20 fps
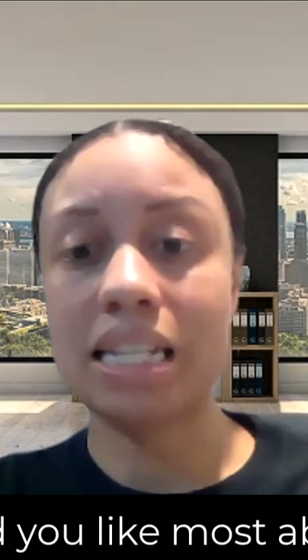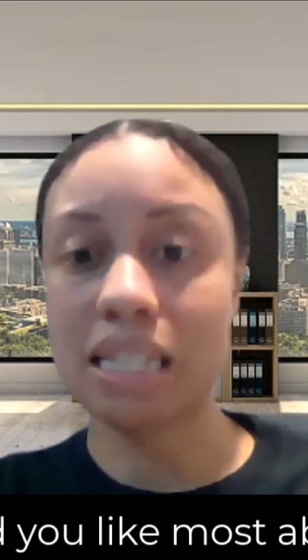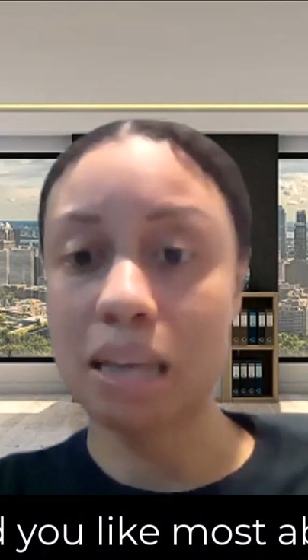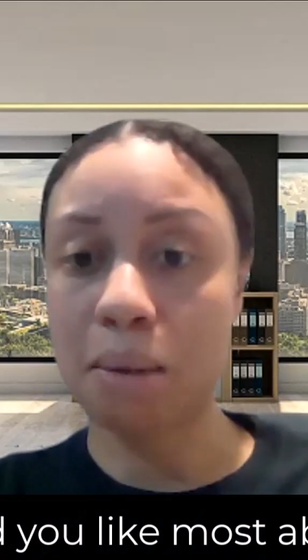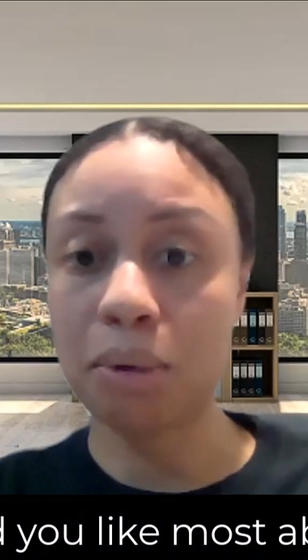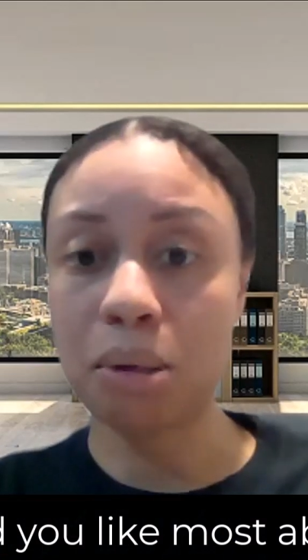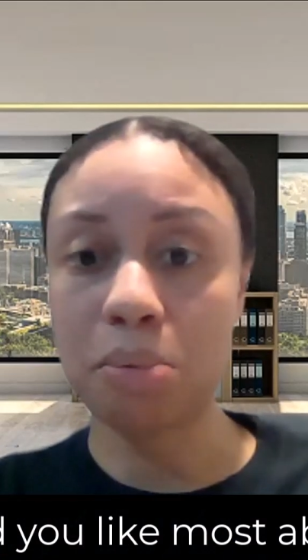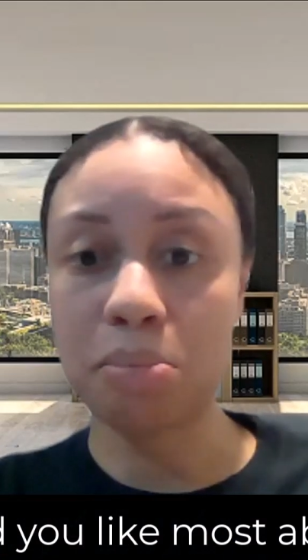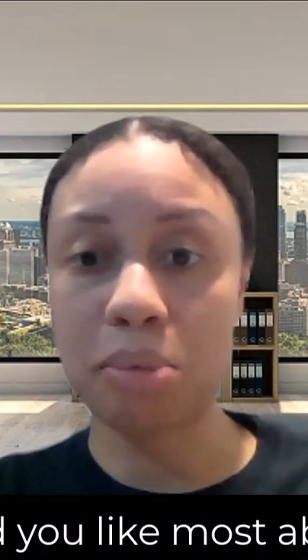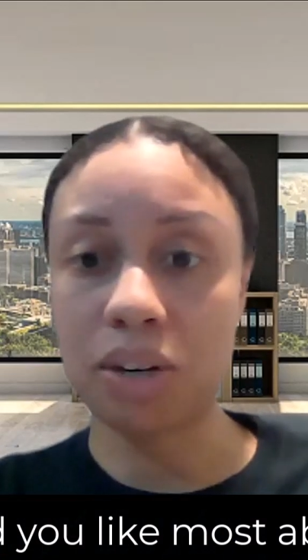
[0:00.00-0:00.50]
of
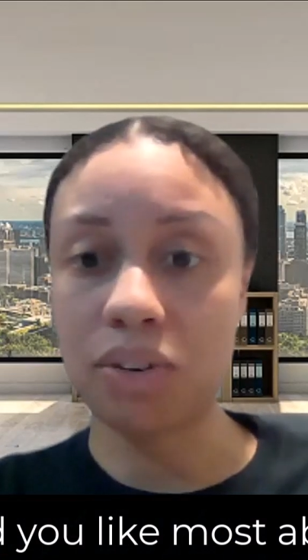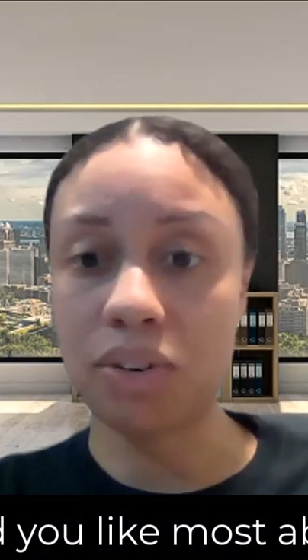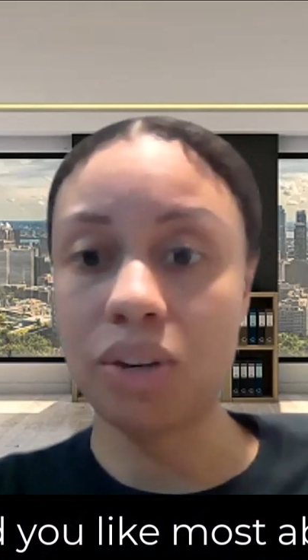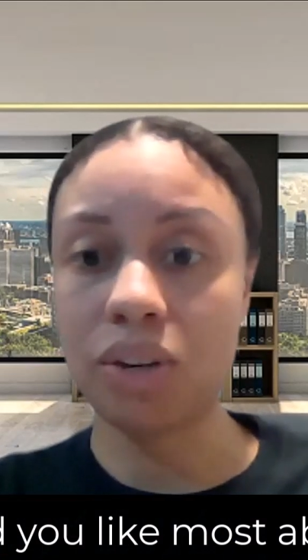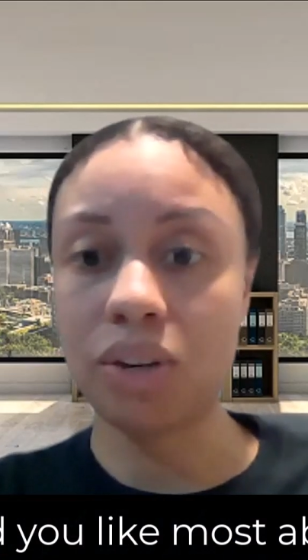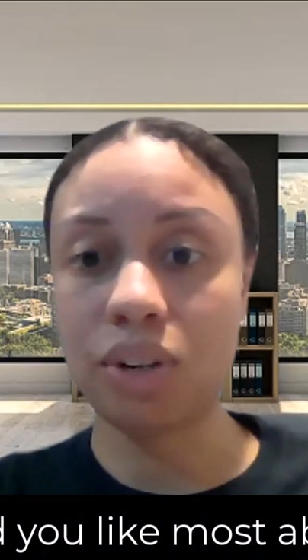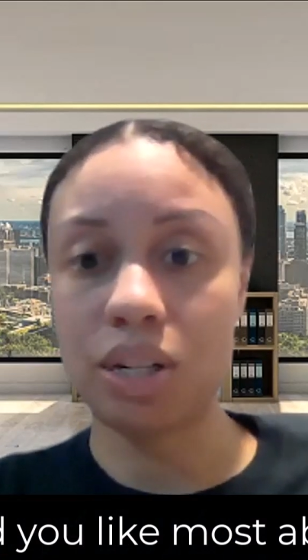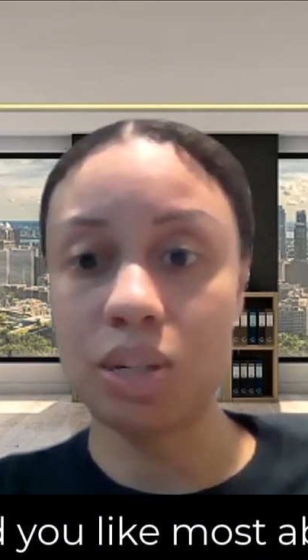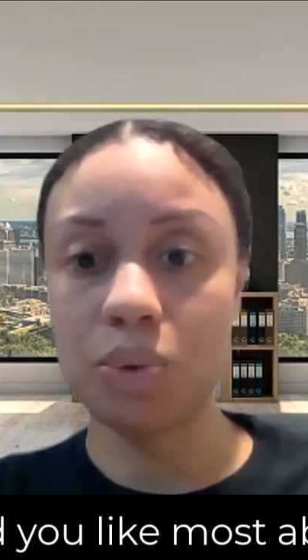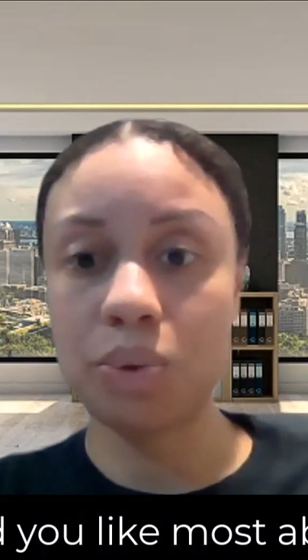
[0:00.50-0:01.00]

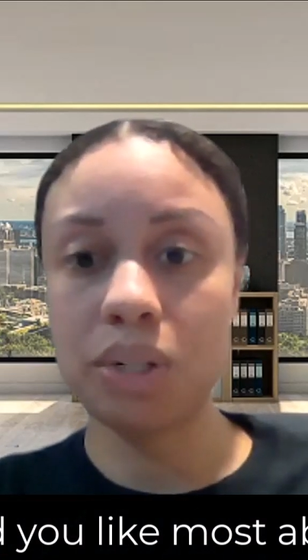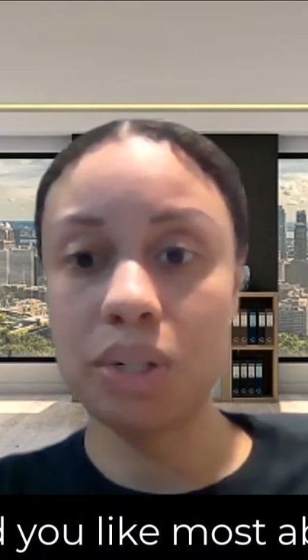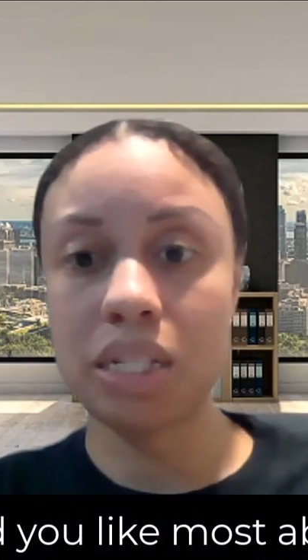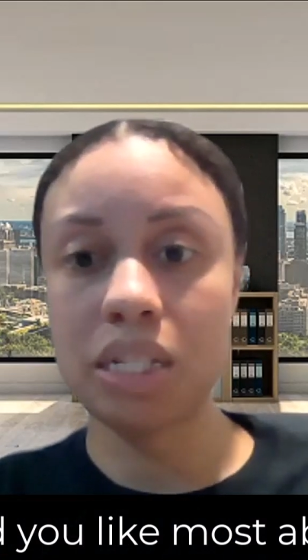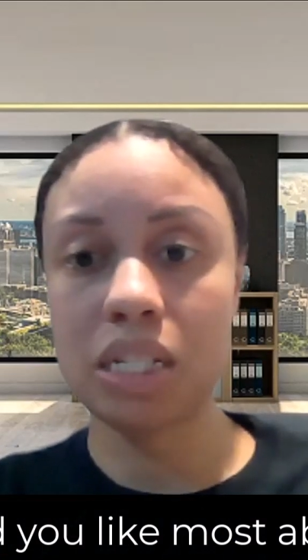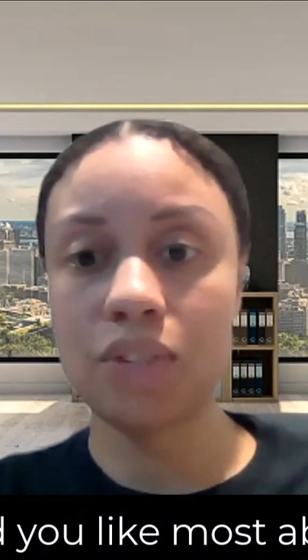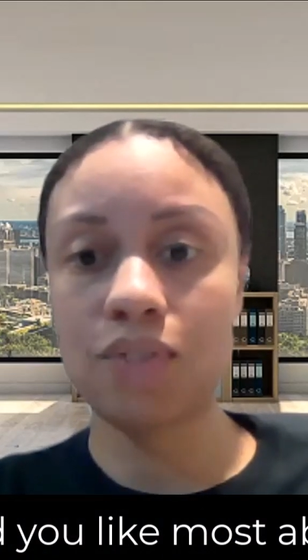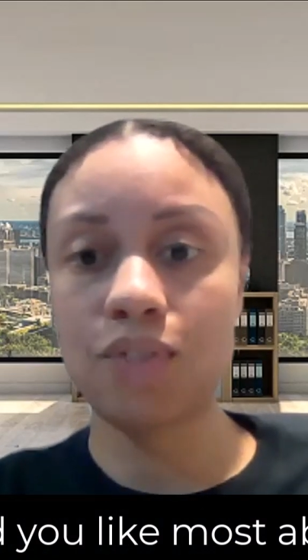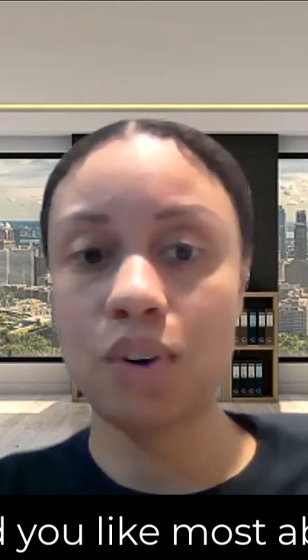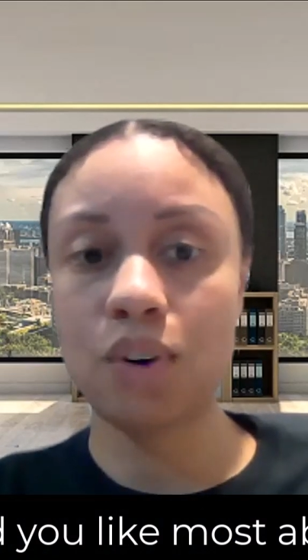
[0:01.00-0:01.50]
supplementary
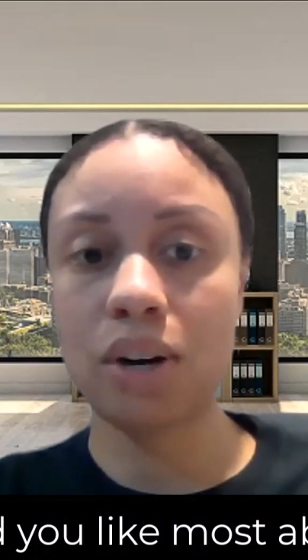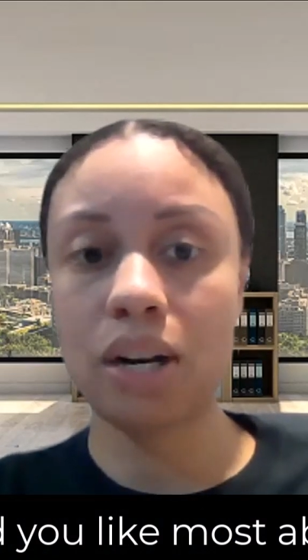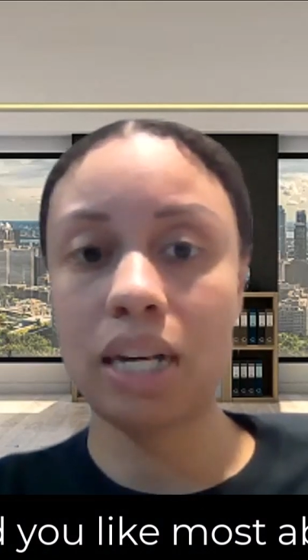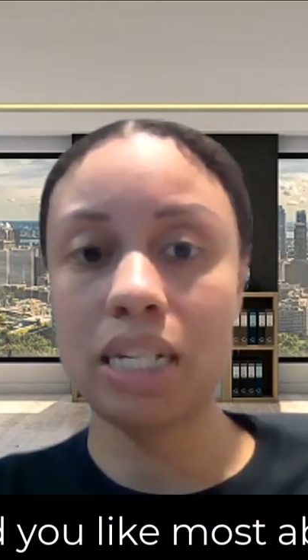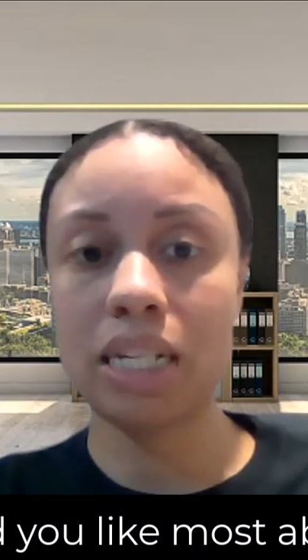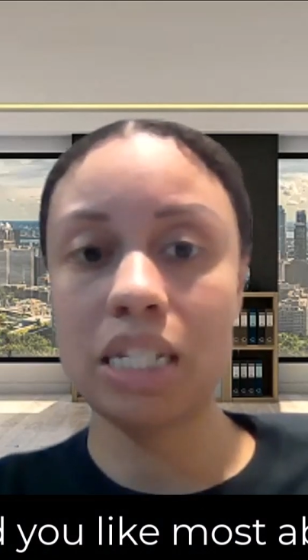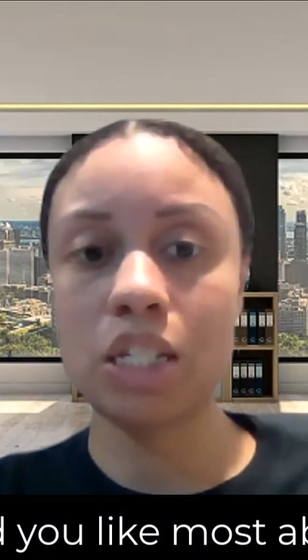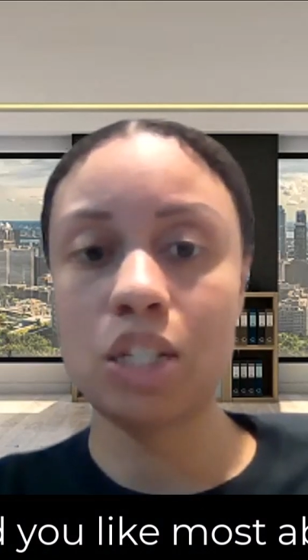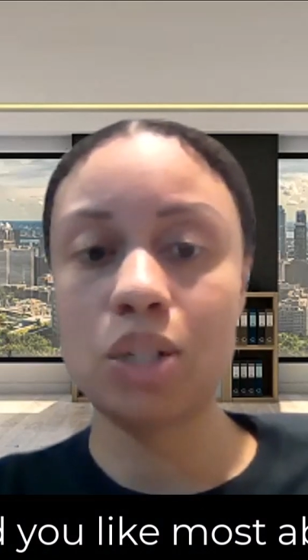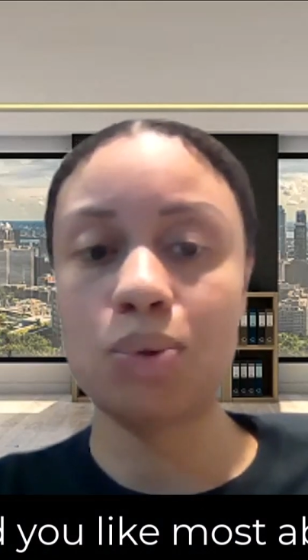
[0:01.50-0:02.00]
resources for
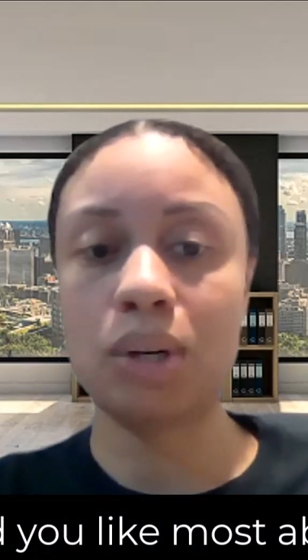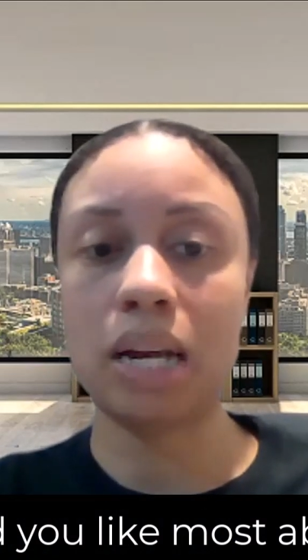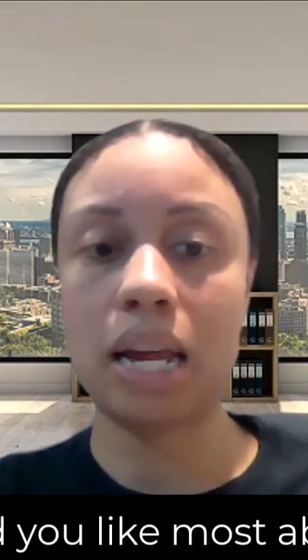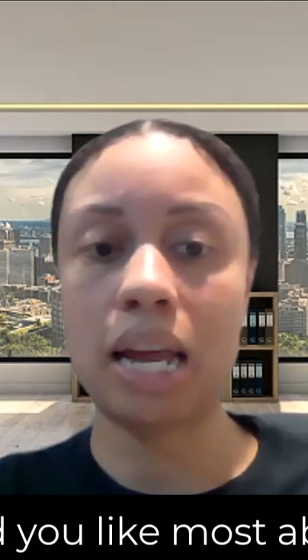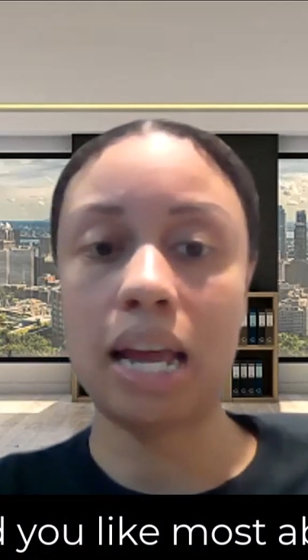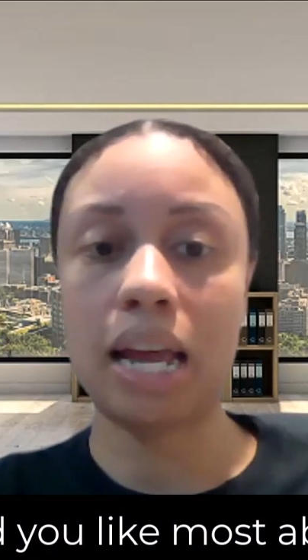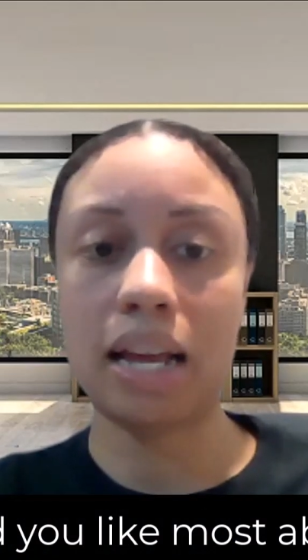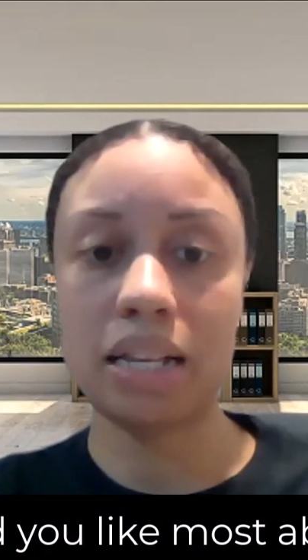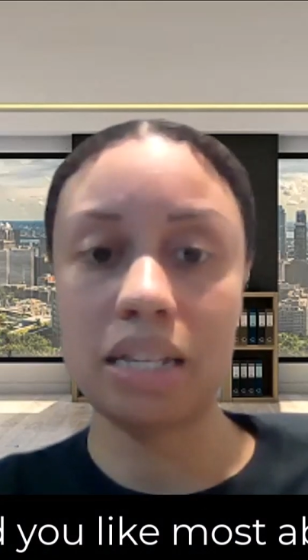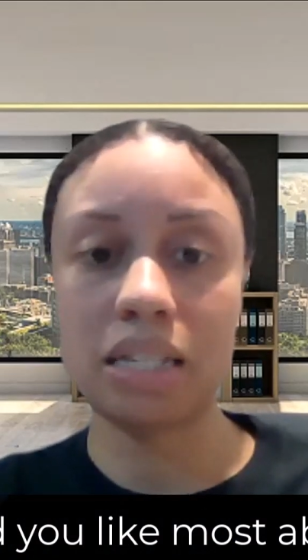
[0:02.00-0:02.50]
us to
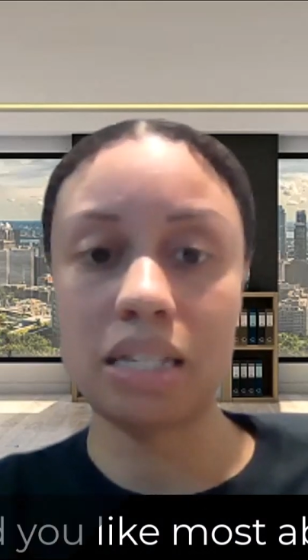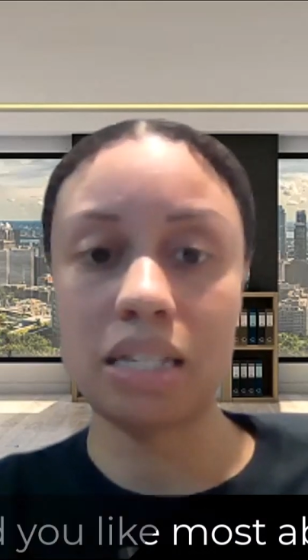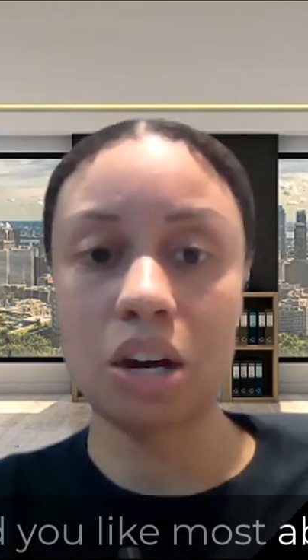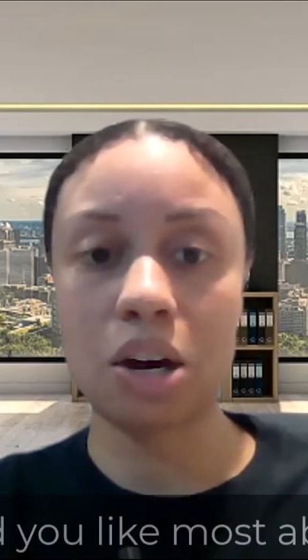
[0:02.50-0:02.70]
enhance